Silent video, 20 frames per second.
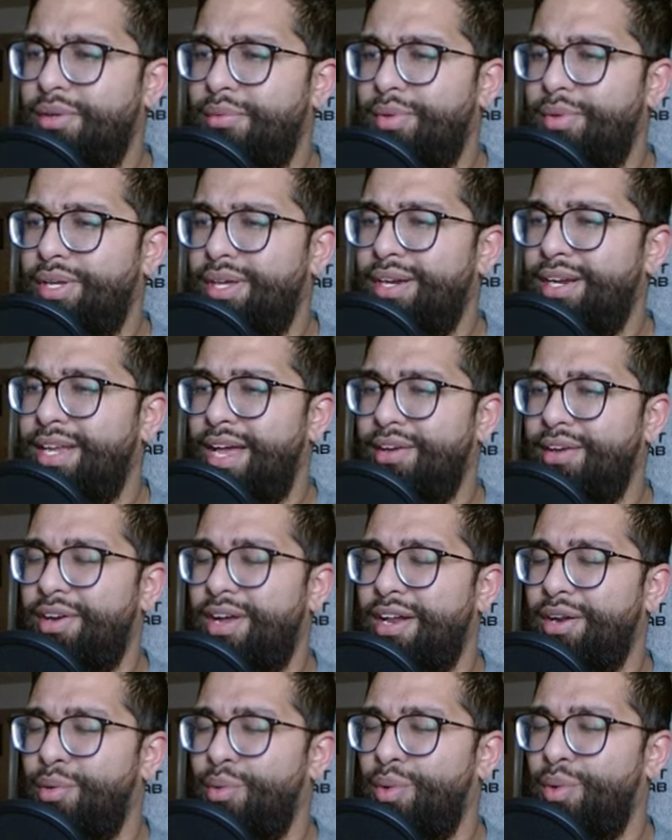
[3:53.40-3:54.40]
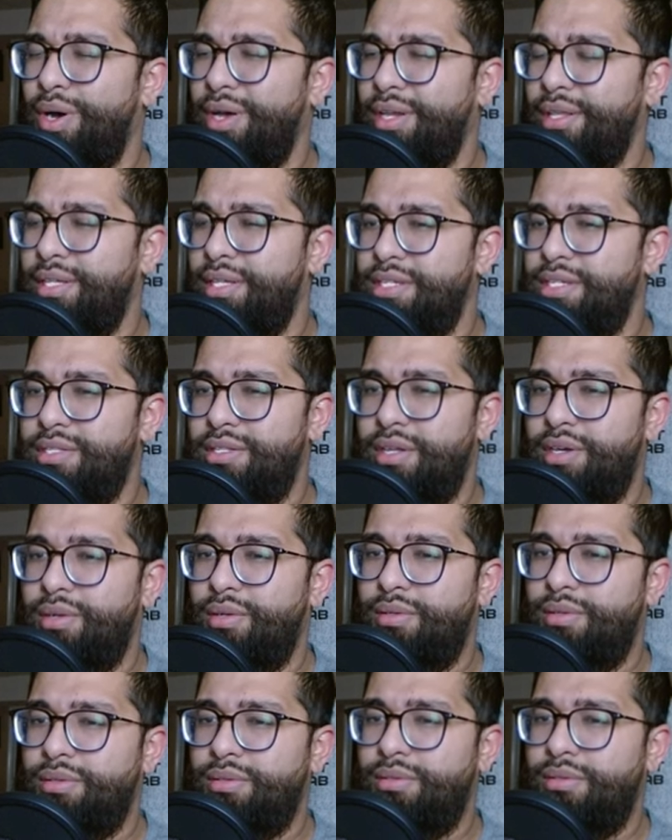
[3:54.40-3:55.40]
you got to counter out of one of these
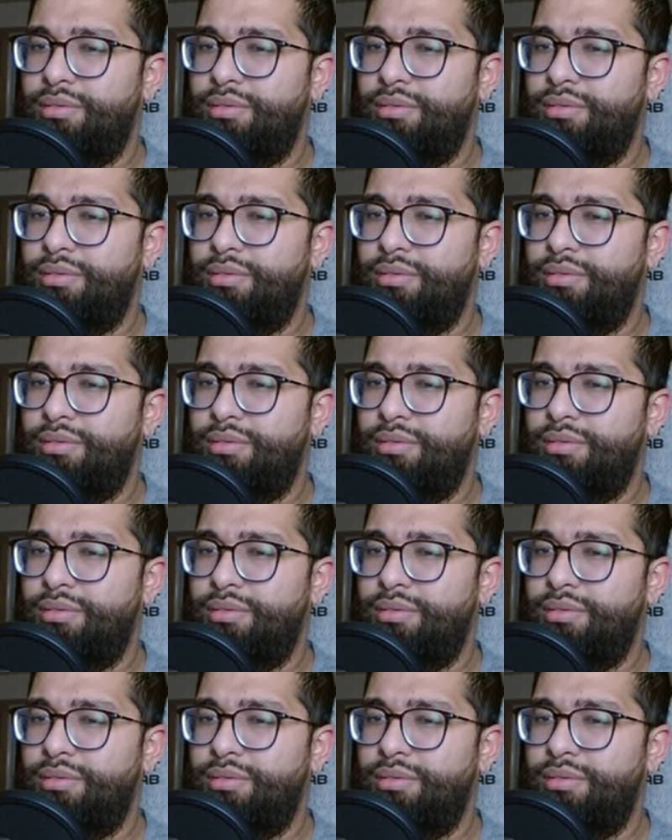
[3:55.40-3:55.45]
though.